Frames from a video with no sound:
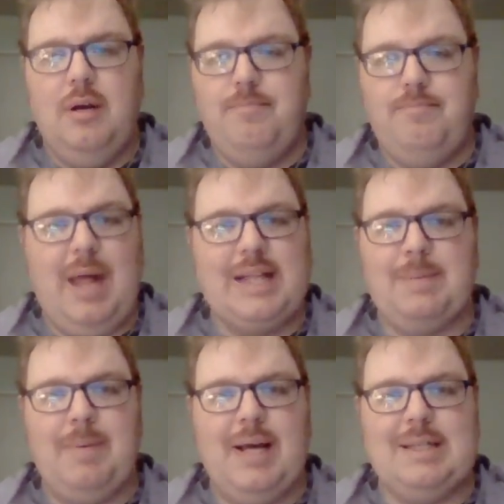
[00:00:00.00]
That's
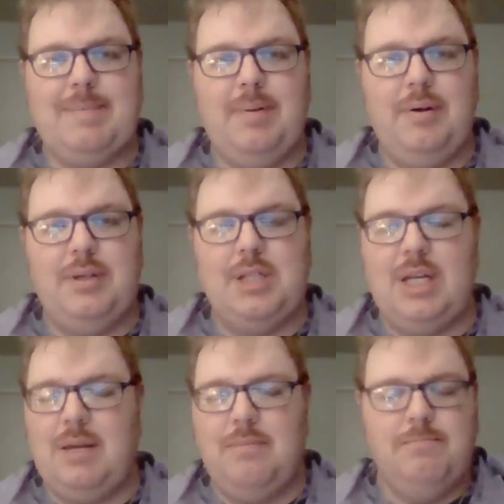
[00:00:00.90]
a
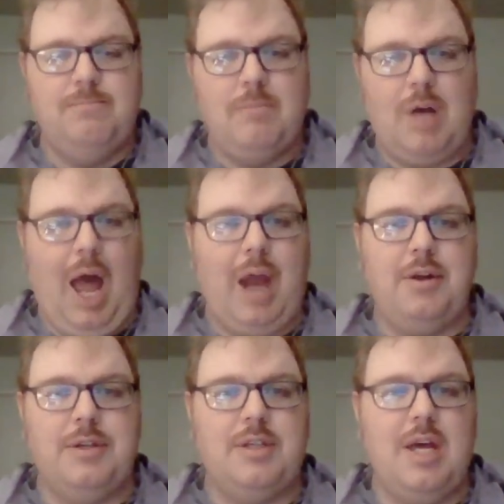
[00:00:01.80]
possibility. I
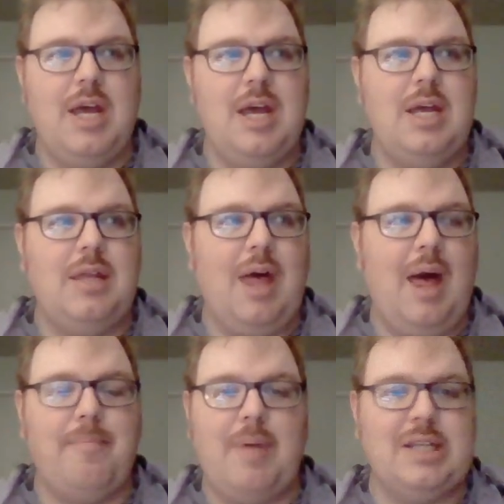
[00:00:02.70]
could say
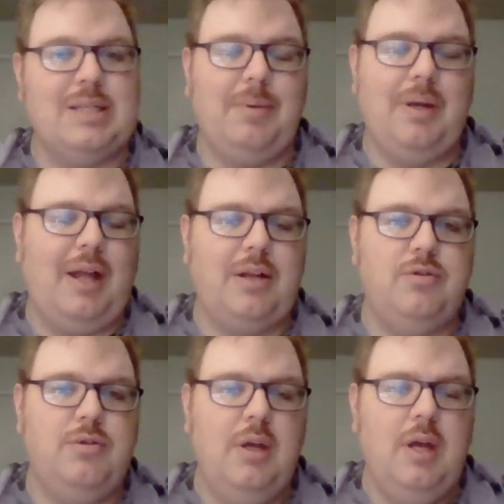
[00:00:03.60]
that possibly like
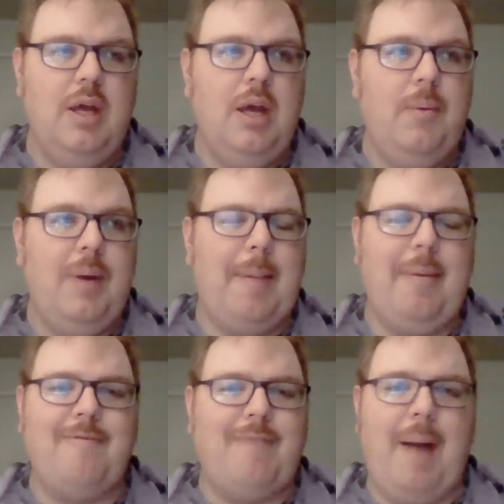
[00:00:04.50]
we have
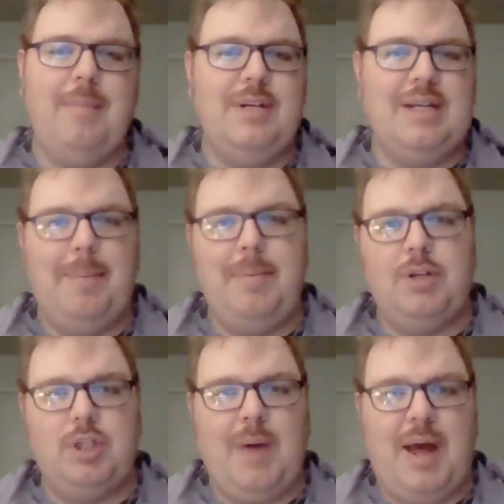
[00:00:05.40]
about five or six
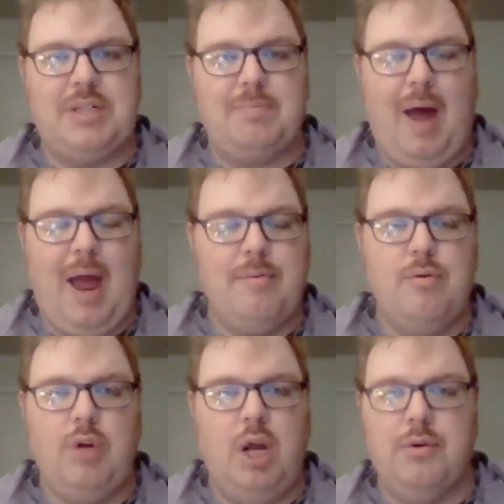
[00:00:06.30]
episodes passed by.
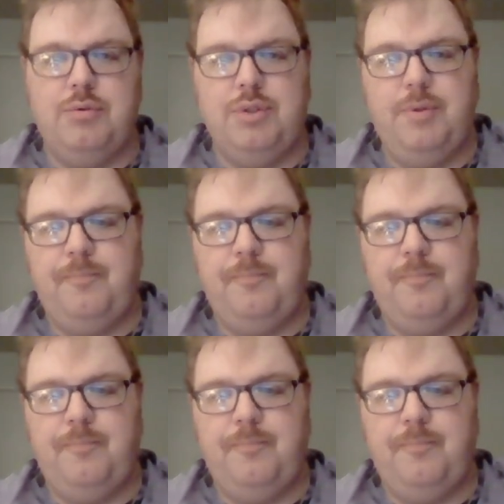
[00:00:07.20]
Who knows?